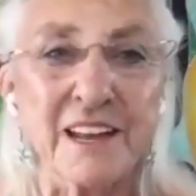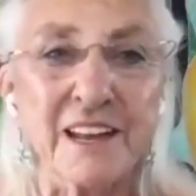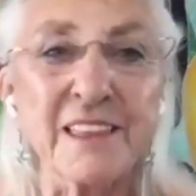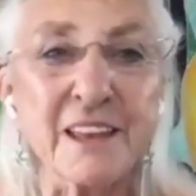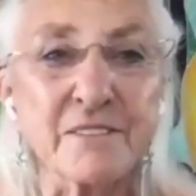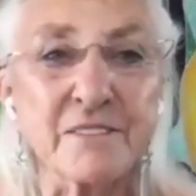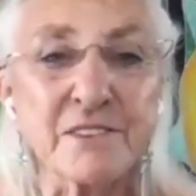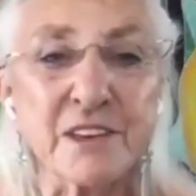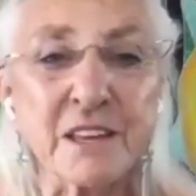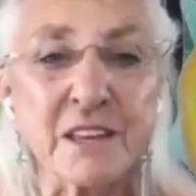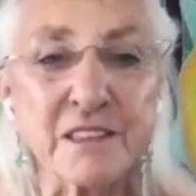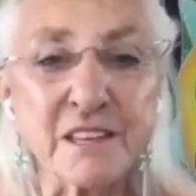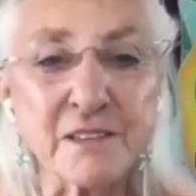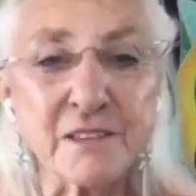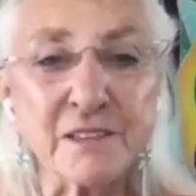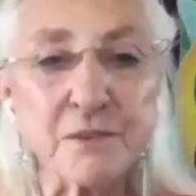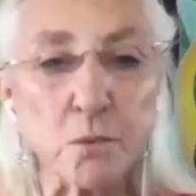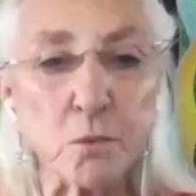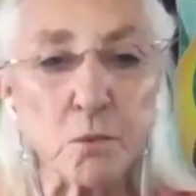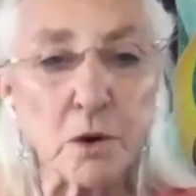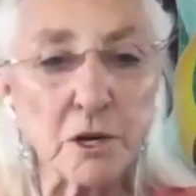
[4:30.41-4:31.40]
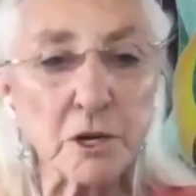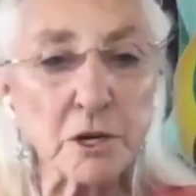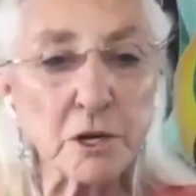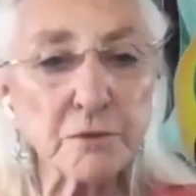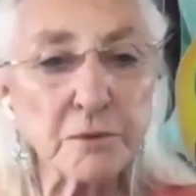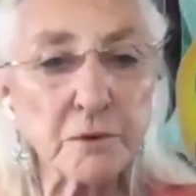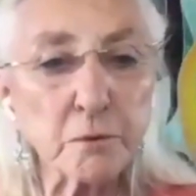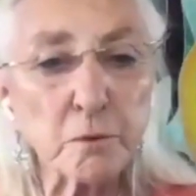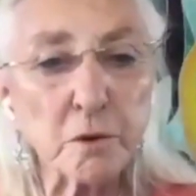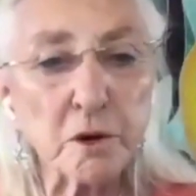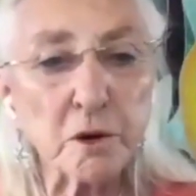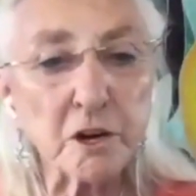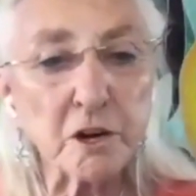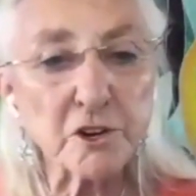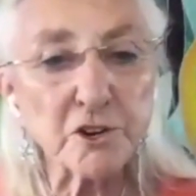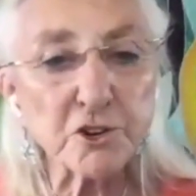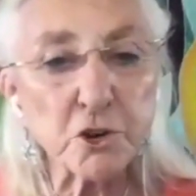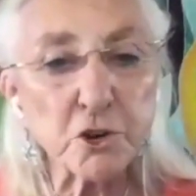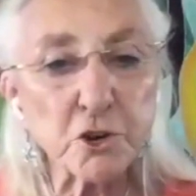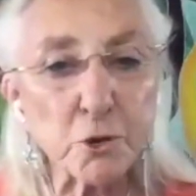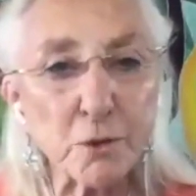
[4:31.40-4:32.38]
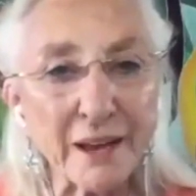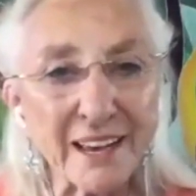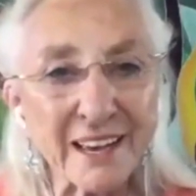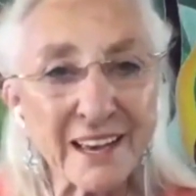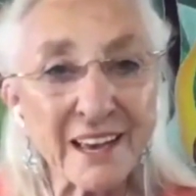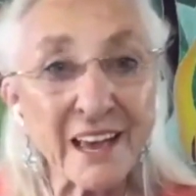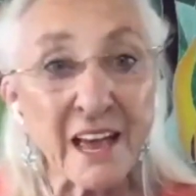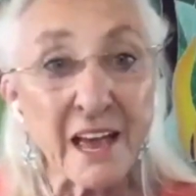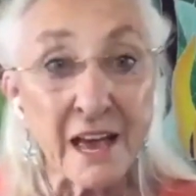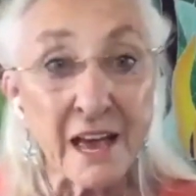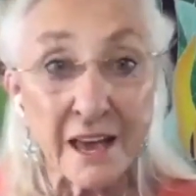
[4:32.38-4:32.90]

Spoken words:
And they've done this wonderful work showing,